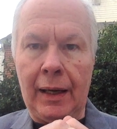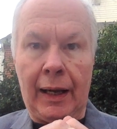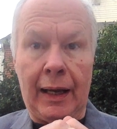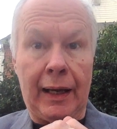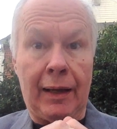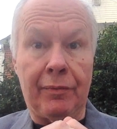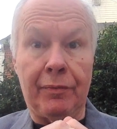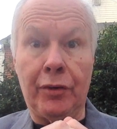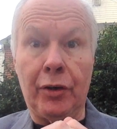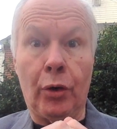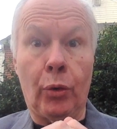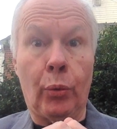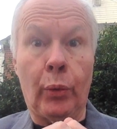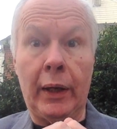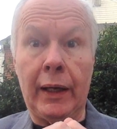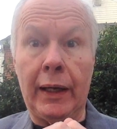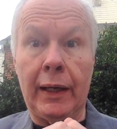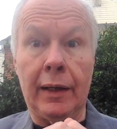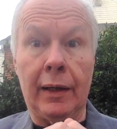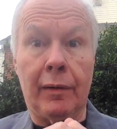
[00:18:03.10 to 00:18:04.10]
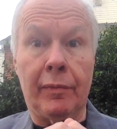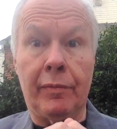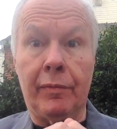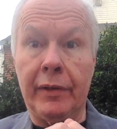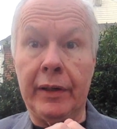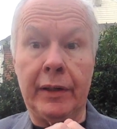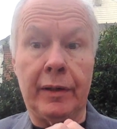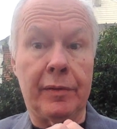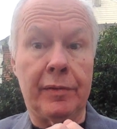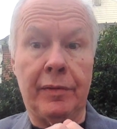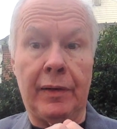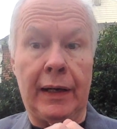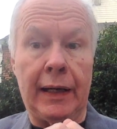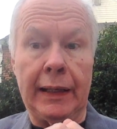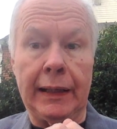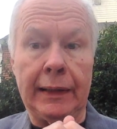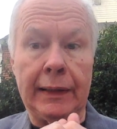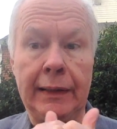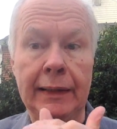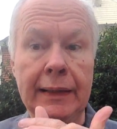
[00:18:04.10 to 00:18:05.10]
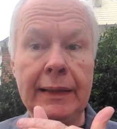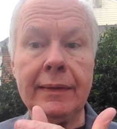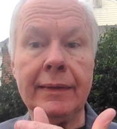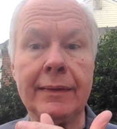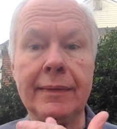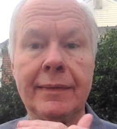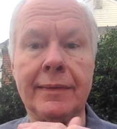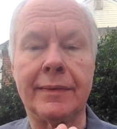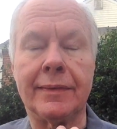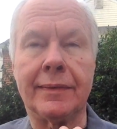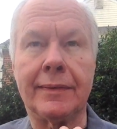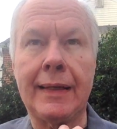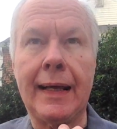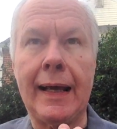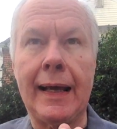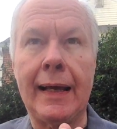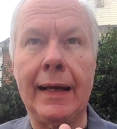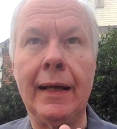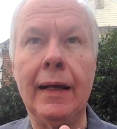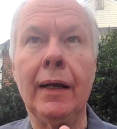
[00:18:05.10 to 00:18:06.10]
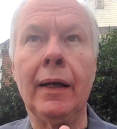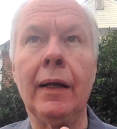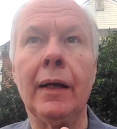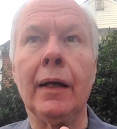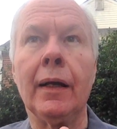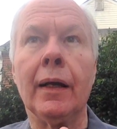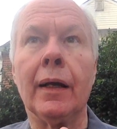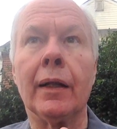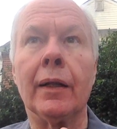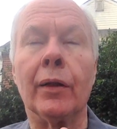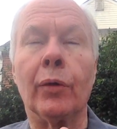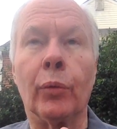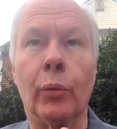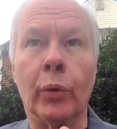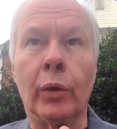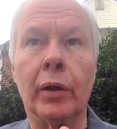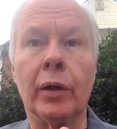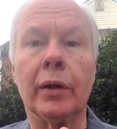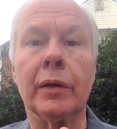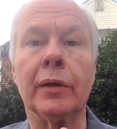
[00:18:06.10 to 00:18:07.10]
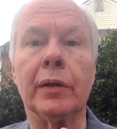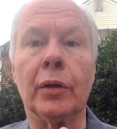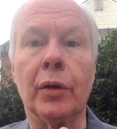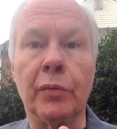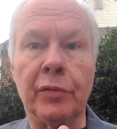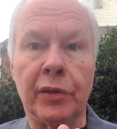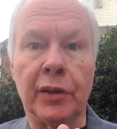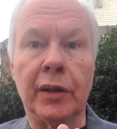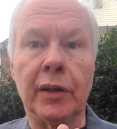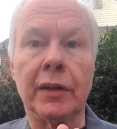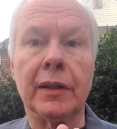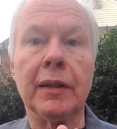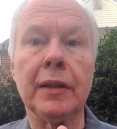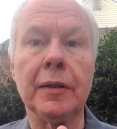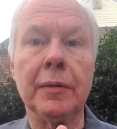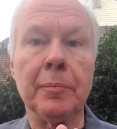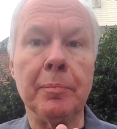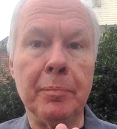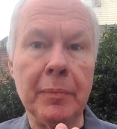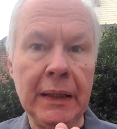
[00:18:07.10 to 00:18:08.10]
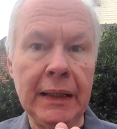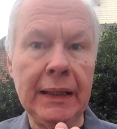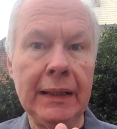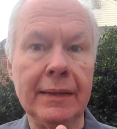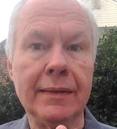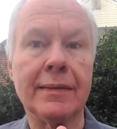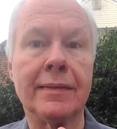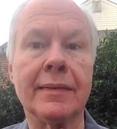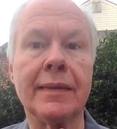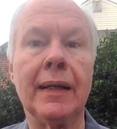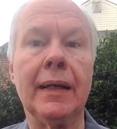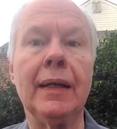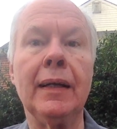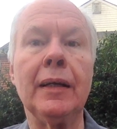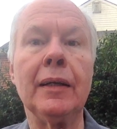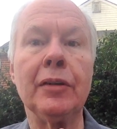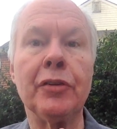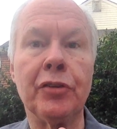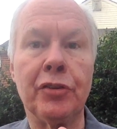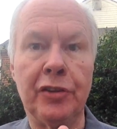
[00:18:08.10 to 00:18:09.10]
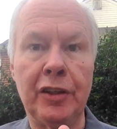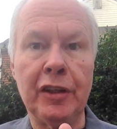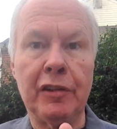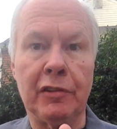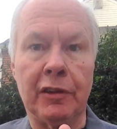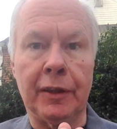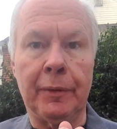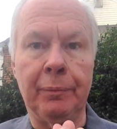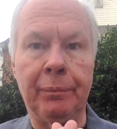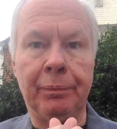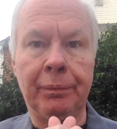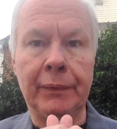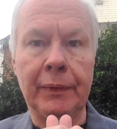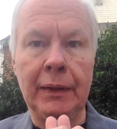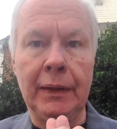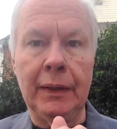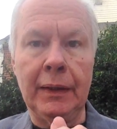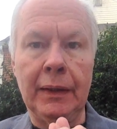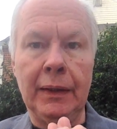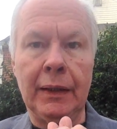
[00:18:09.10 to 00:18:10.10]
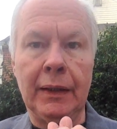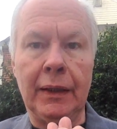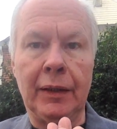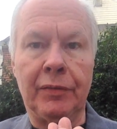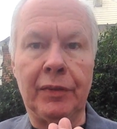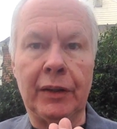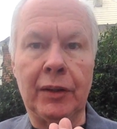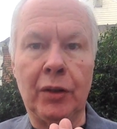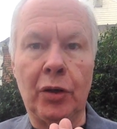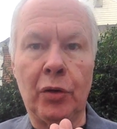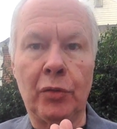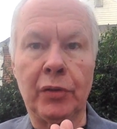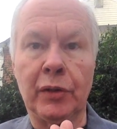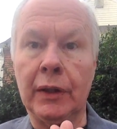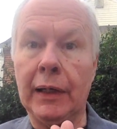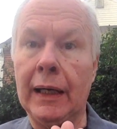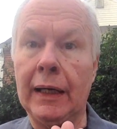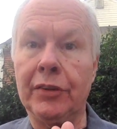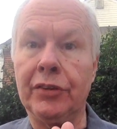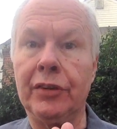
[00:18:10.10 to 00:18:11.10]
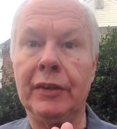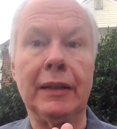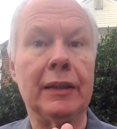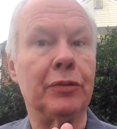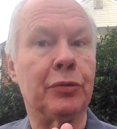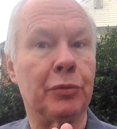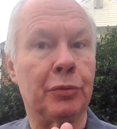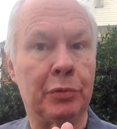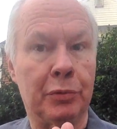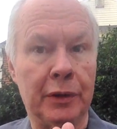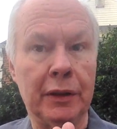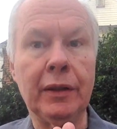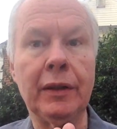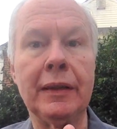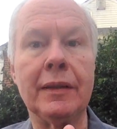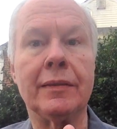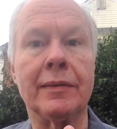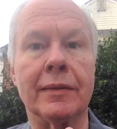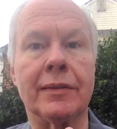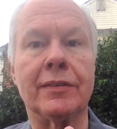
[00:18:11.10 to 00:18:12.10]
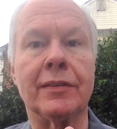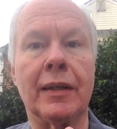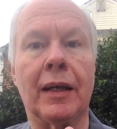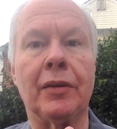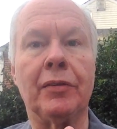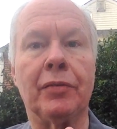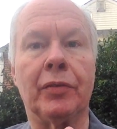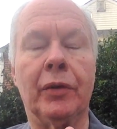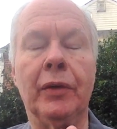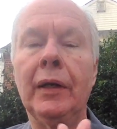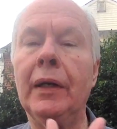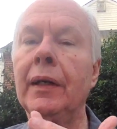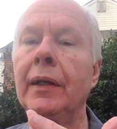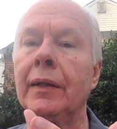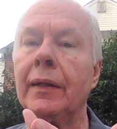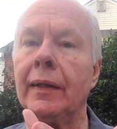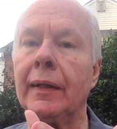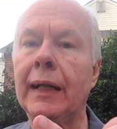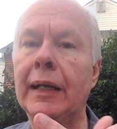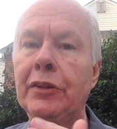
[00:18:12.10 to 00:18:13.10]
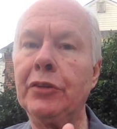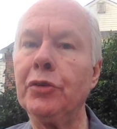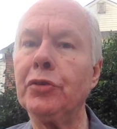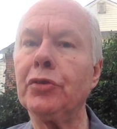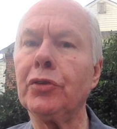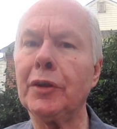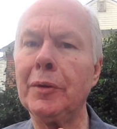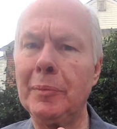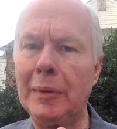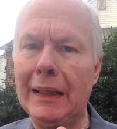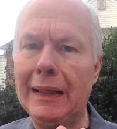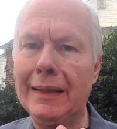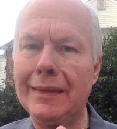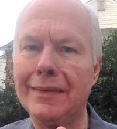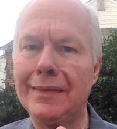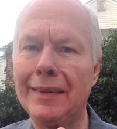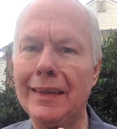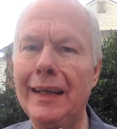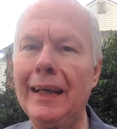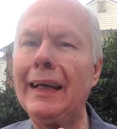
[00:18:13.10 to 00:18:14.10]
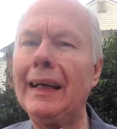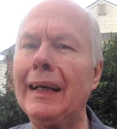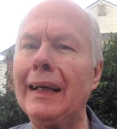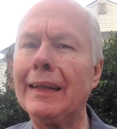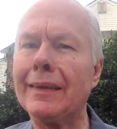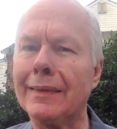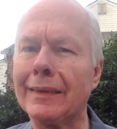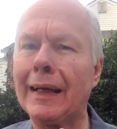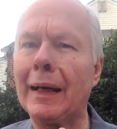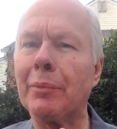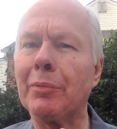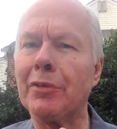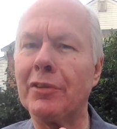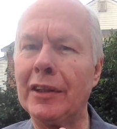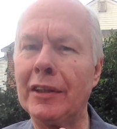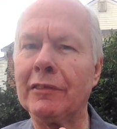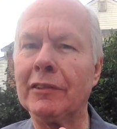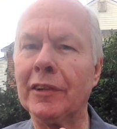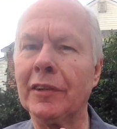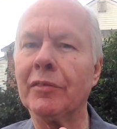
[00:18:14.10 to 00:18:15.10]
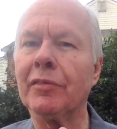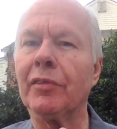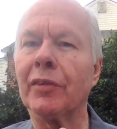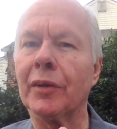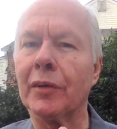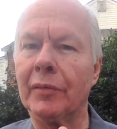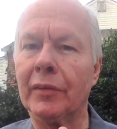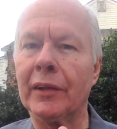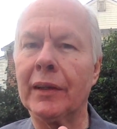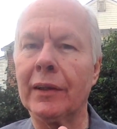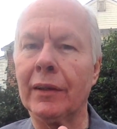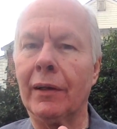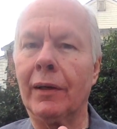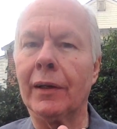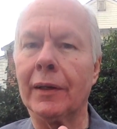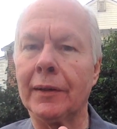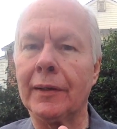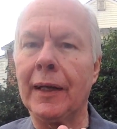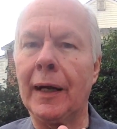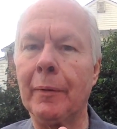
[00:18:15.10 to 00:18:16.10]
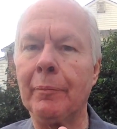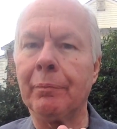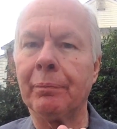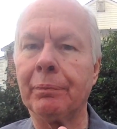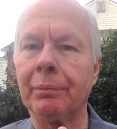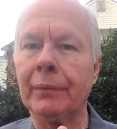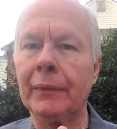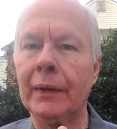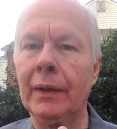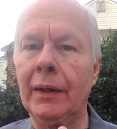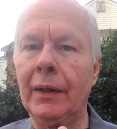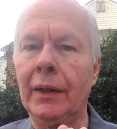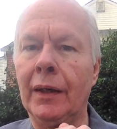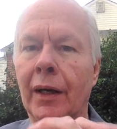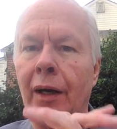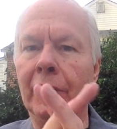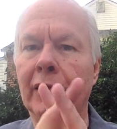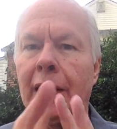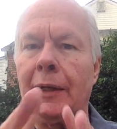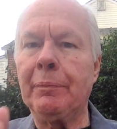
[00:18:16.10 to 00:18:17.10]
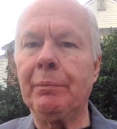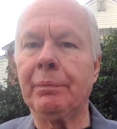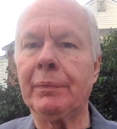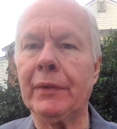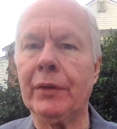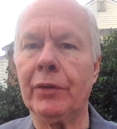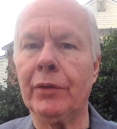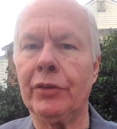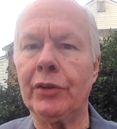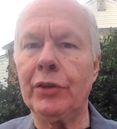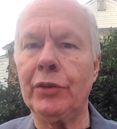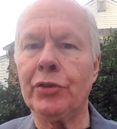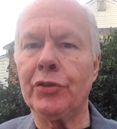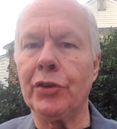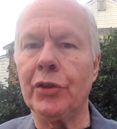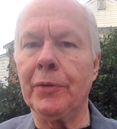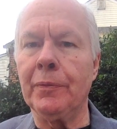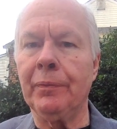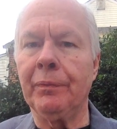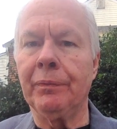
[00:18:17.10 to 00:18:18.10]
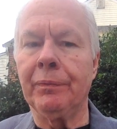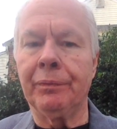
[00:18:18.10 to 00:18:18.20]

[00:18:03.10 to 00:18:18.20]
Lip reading: I have no way of verifying it. Needless to say, the word covert means secret. If a covert action is really successful, then that usually means it's kept secret for a very long time. All right, see you soon.